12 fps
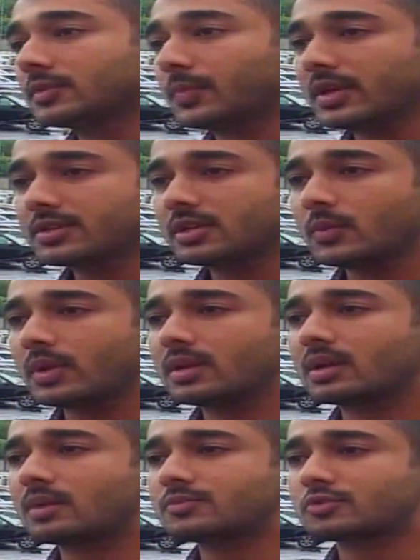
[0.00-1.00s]
especially when
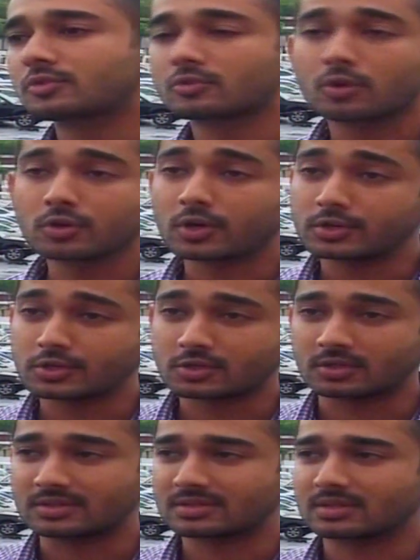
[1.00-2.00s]
it comes to the road
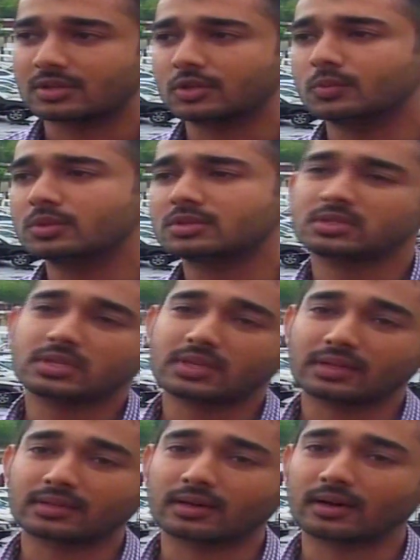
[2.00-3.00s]
conditions, you would see
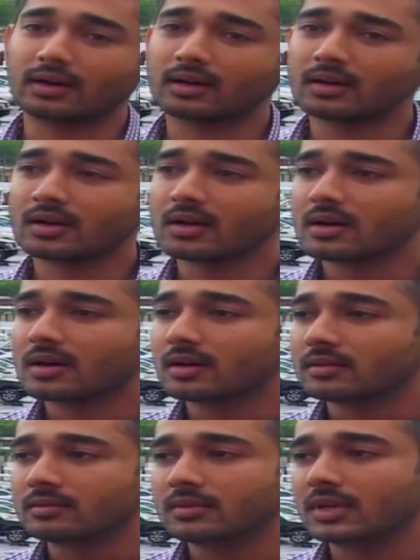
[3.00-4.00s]
that uh,
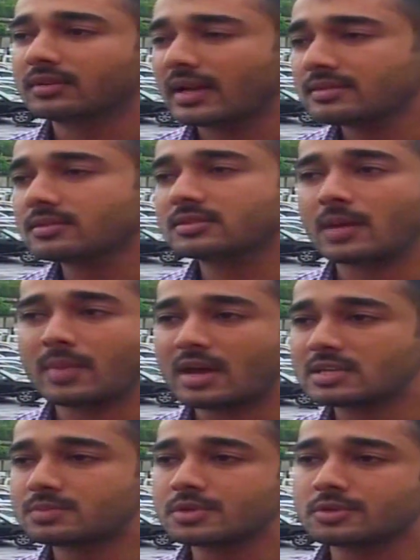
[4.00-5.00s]
the transit time
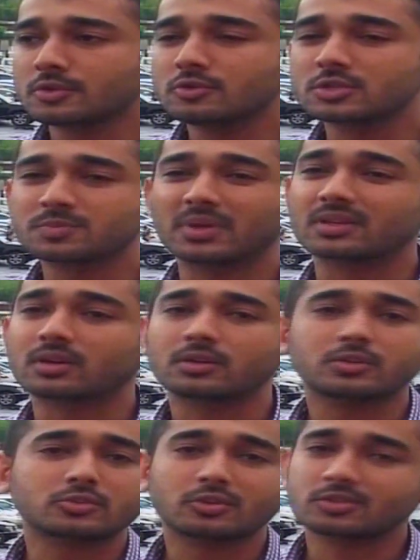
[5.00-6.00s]
has been reduced, but the
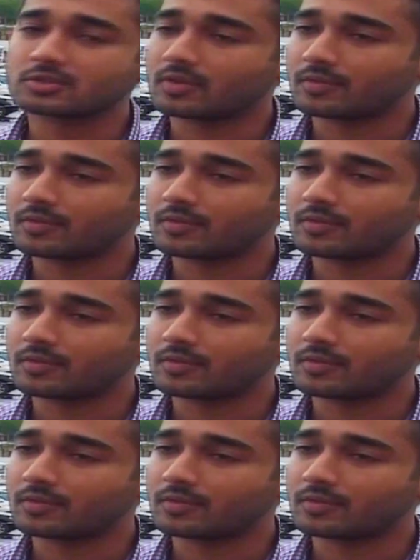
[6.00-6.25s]
conditions of the